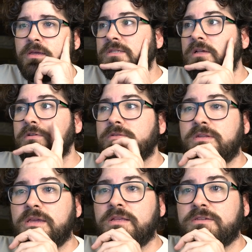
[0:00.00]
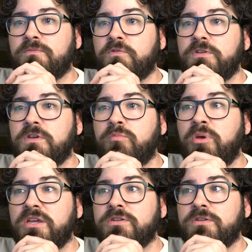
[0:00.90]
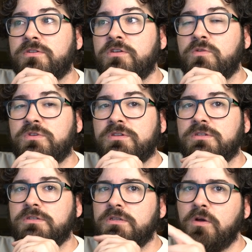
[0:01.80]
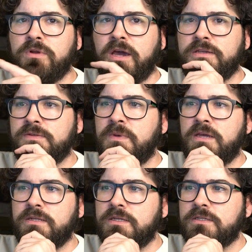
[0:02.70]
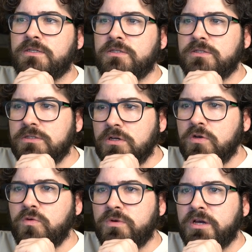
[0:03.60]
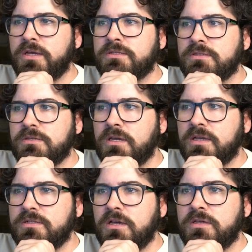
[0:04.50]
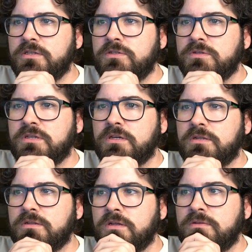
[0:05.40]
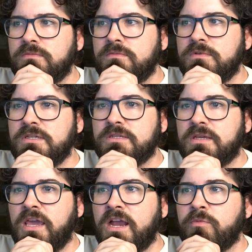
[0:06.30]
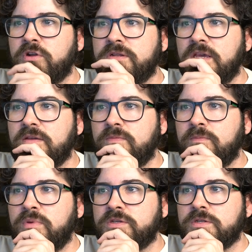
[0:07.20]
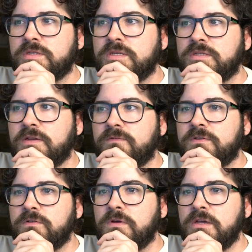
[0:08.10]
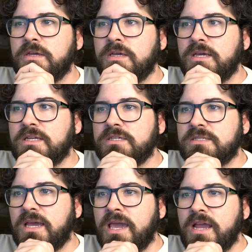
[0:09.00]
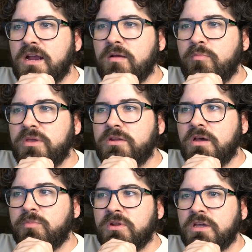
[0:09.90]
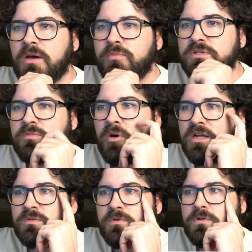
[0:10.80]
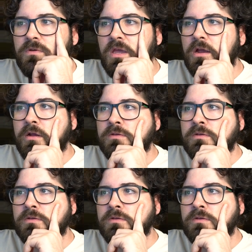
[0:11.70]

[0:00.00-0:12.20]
Seller's taking some really good pictures too, which is so nice, man. It is so nice. I could tell he's using a decent camera to take pictures of this stuff too. It's just a hair beat up in a couple of spots, but who cares,